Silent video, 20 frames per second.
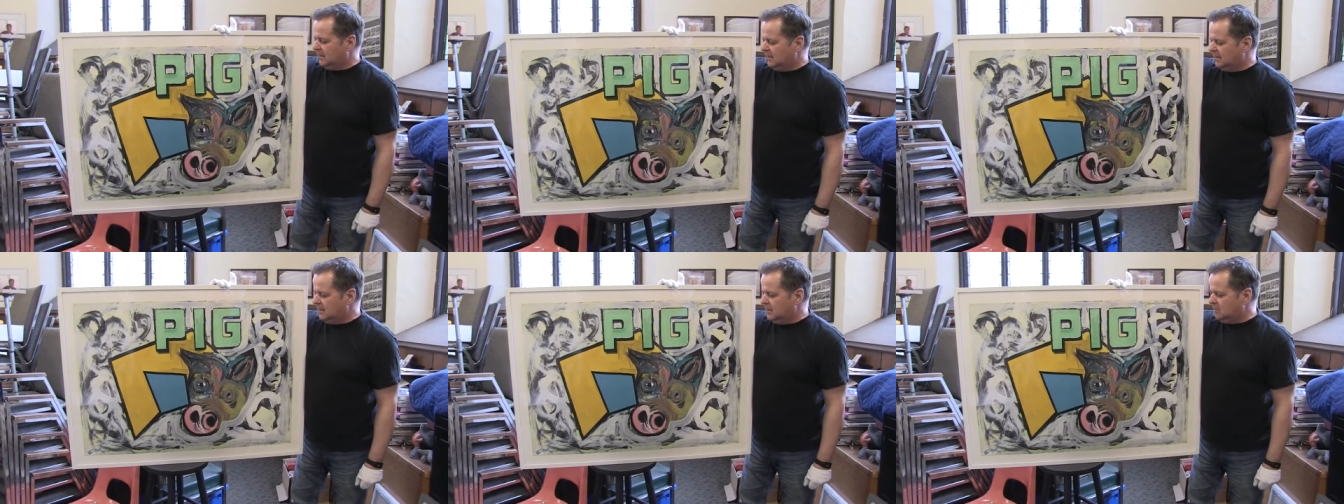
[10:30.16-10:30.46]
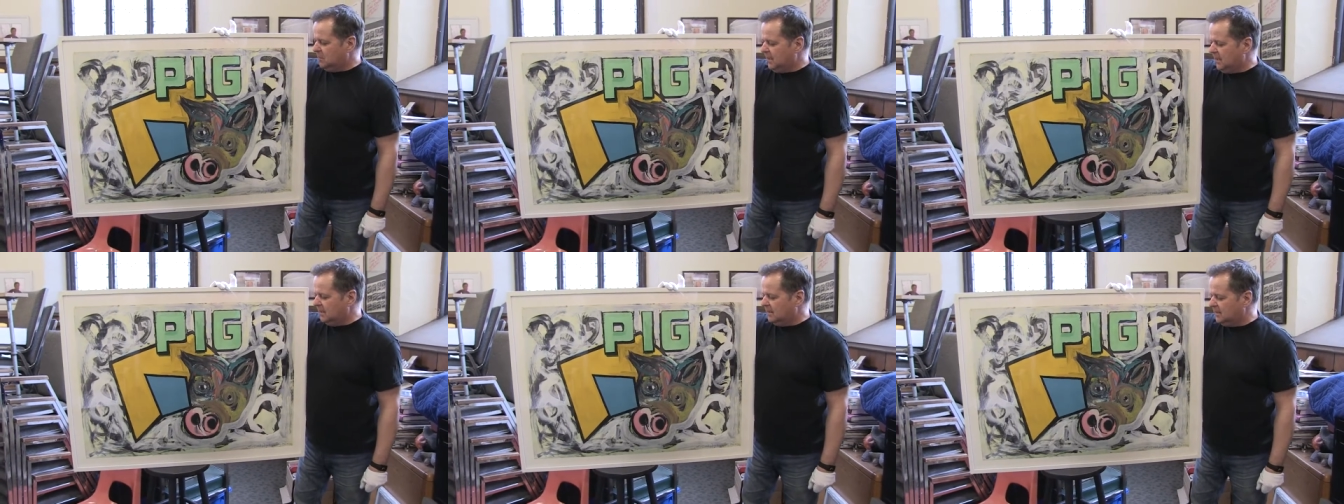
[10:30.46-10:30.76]
the
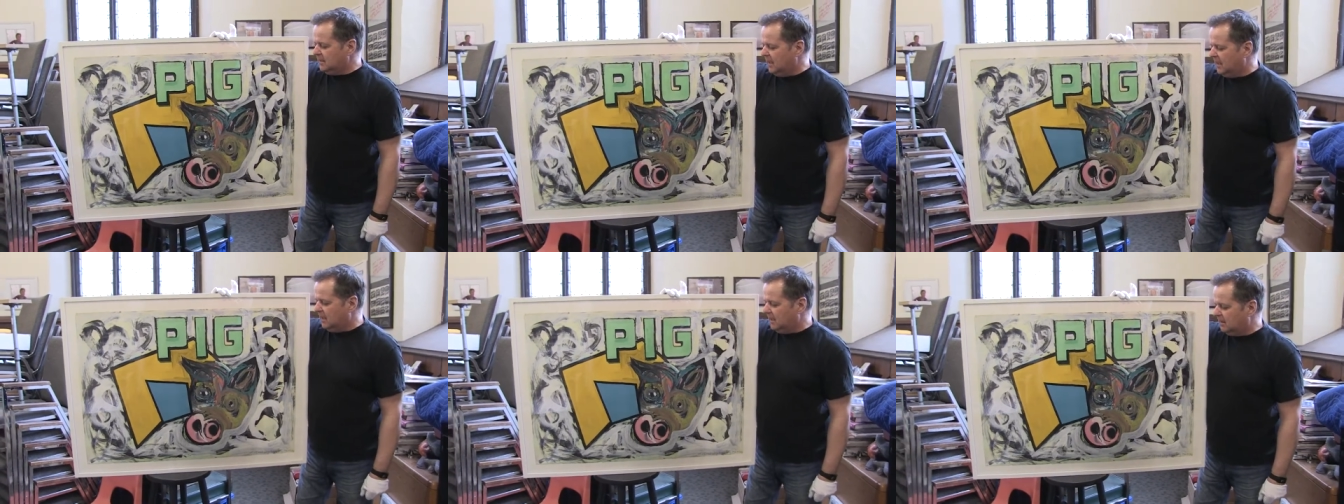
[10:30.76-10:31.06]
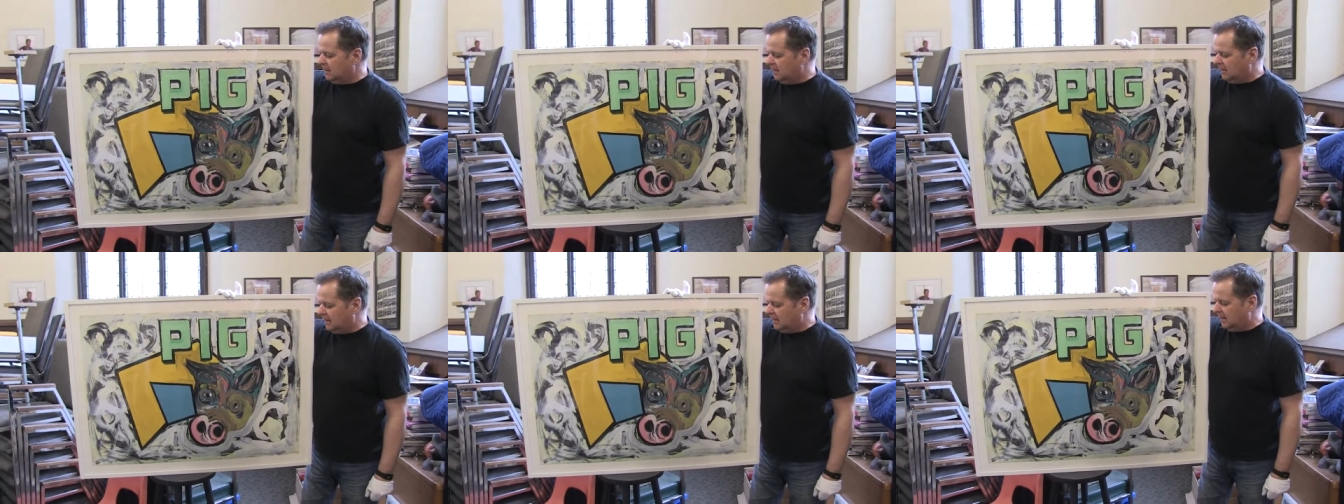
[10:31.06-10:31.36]
pig
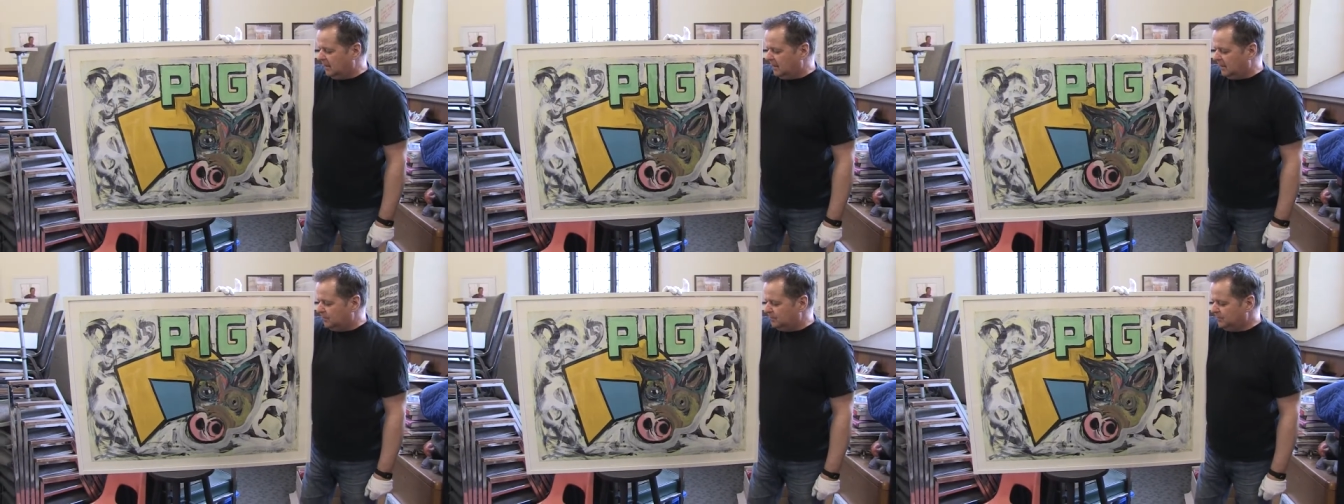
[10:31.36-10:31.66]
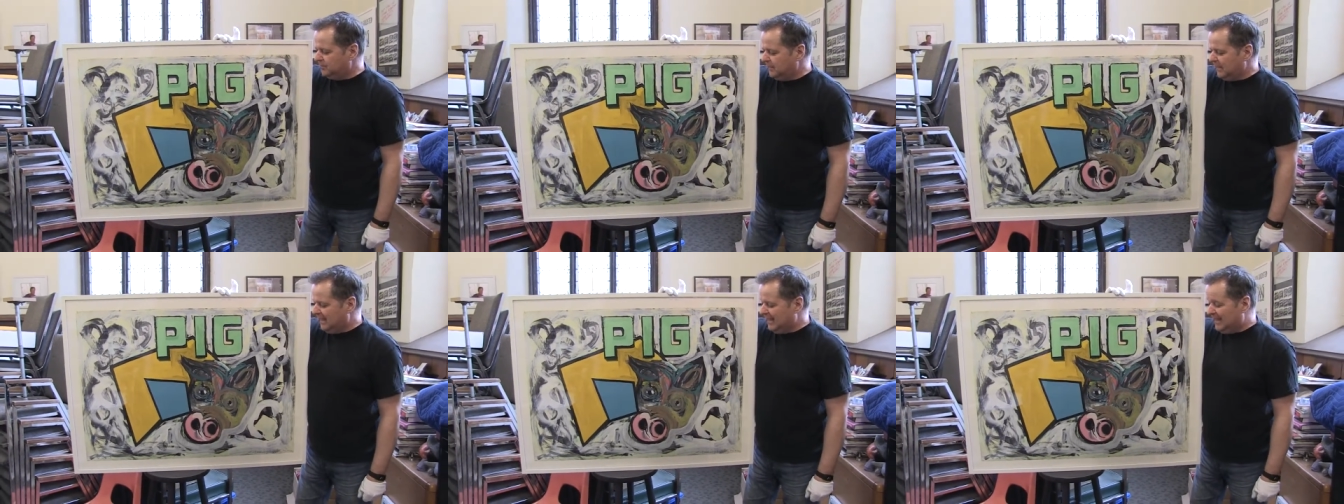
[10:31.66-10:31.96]
there.
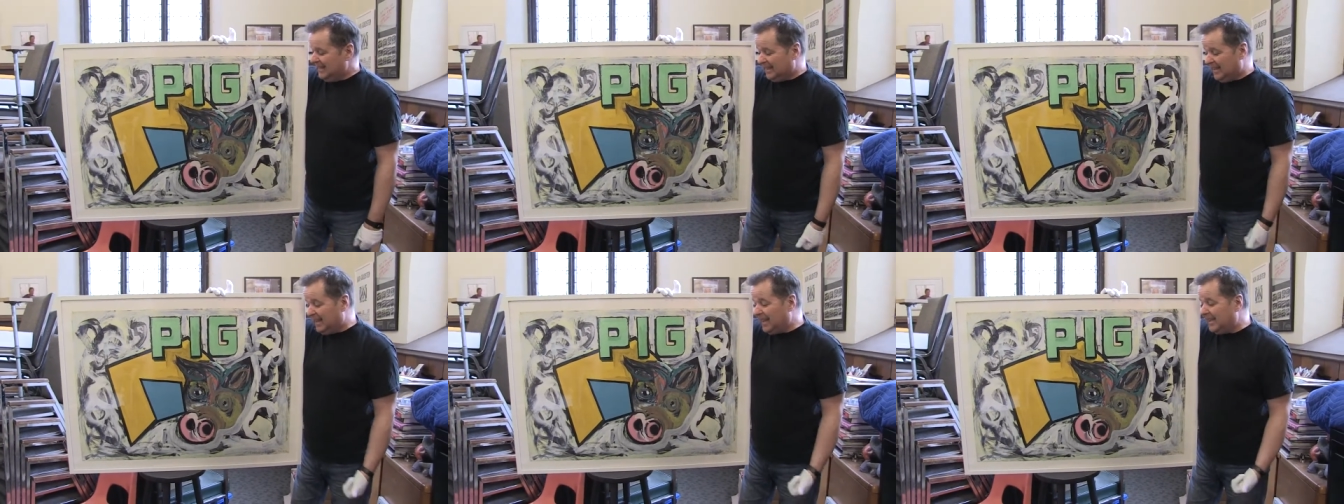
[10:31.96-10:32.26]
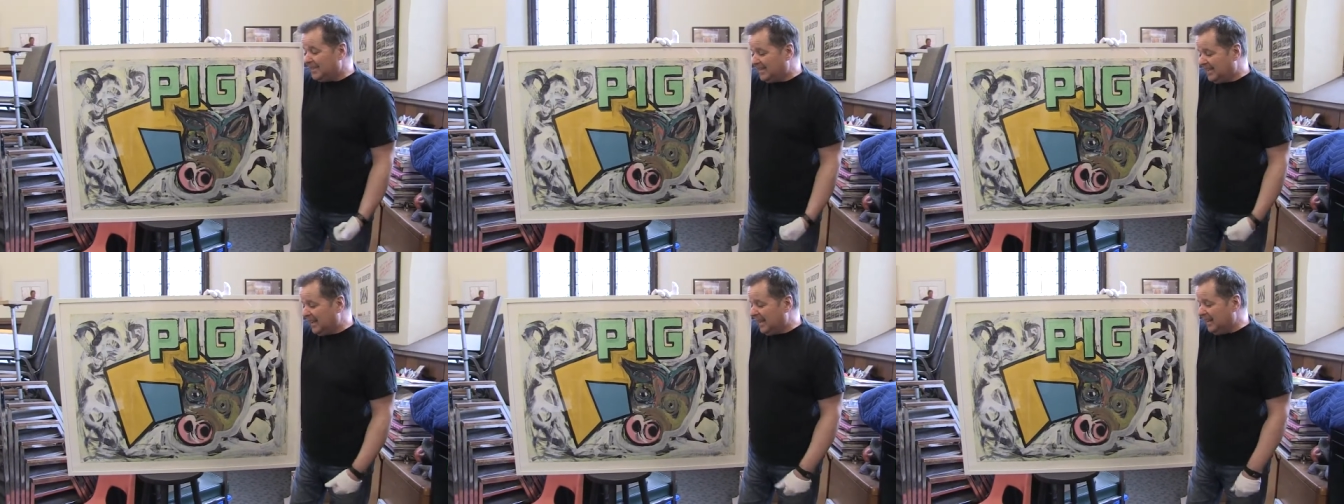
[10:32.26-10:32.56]
Like I
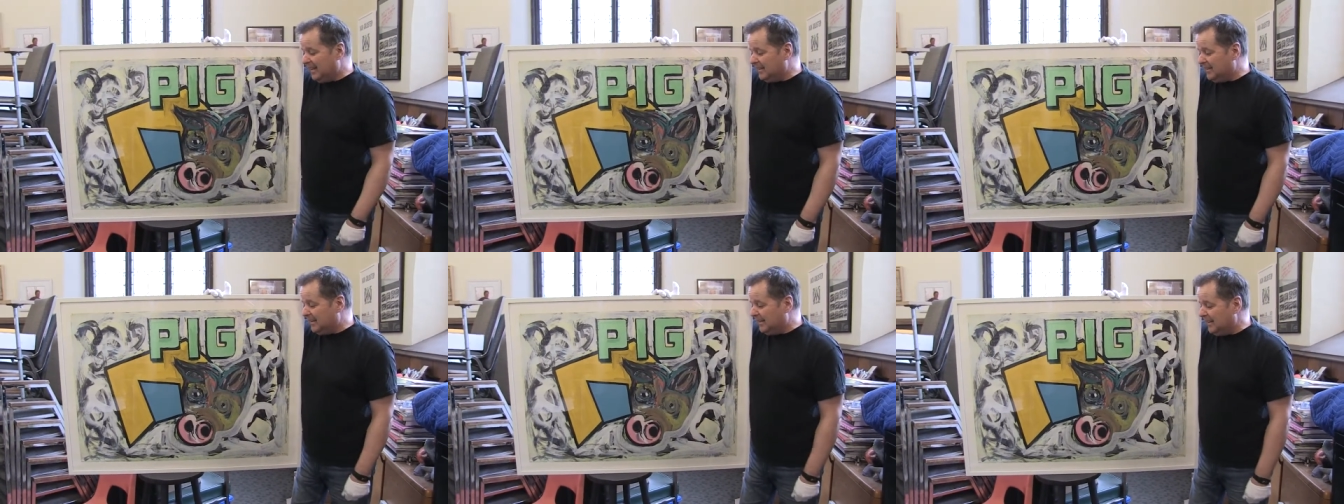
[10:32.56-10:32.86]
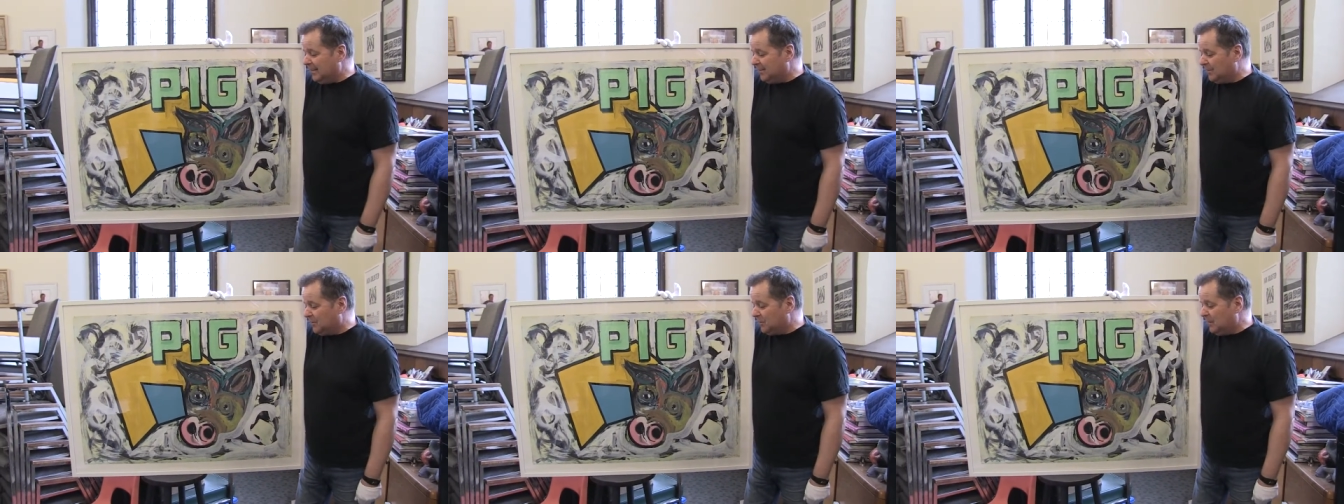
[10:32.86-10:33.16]
said,
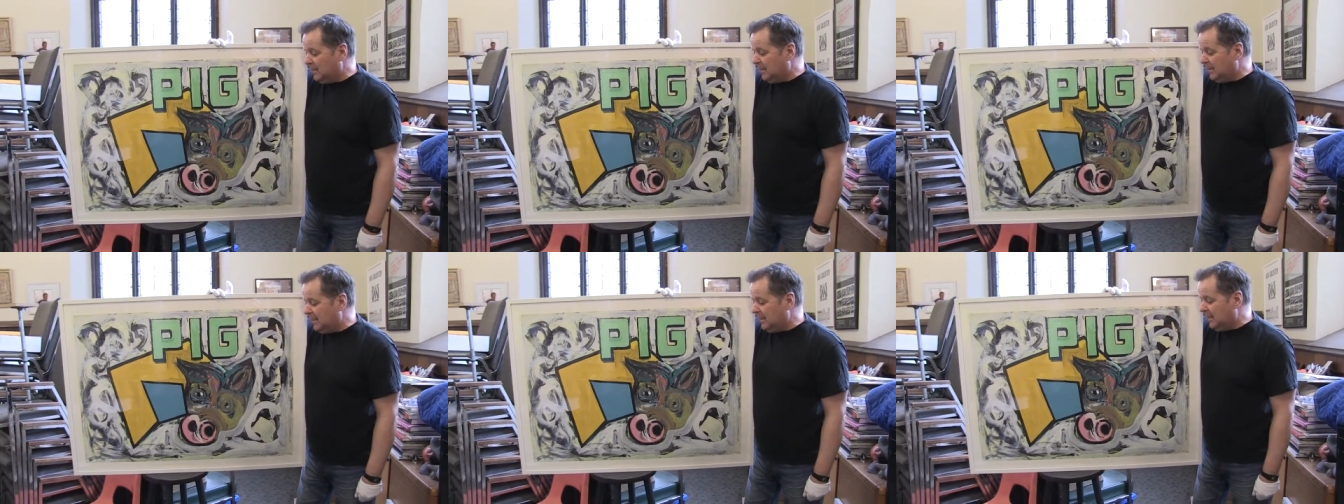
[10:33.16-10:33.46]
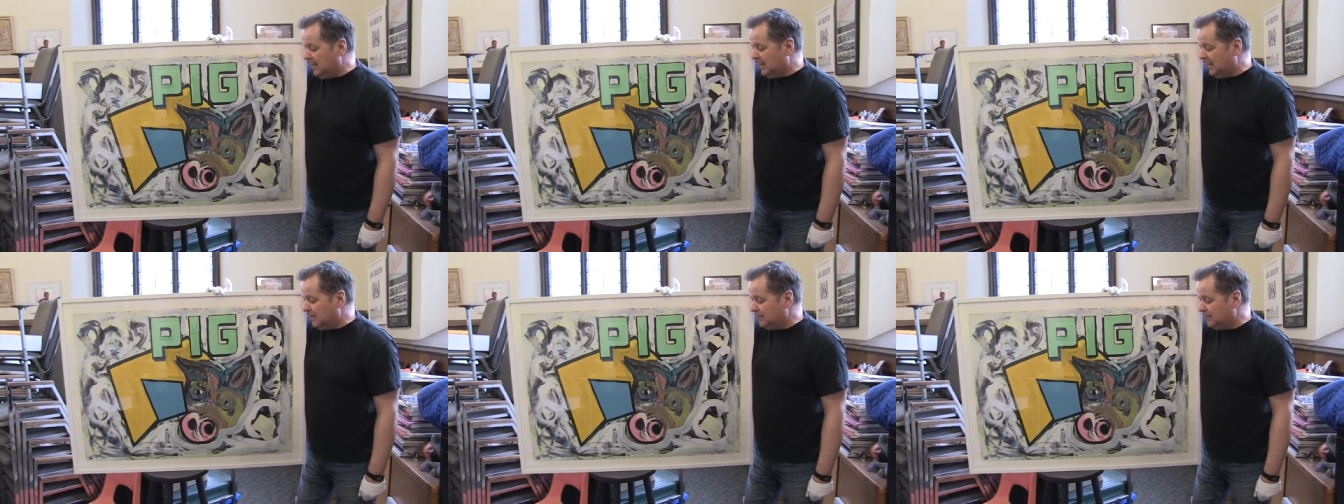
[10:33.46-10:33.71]
it's really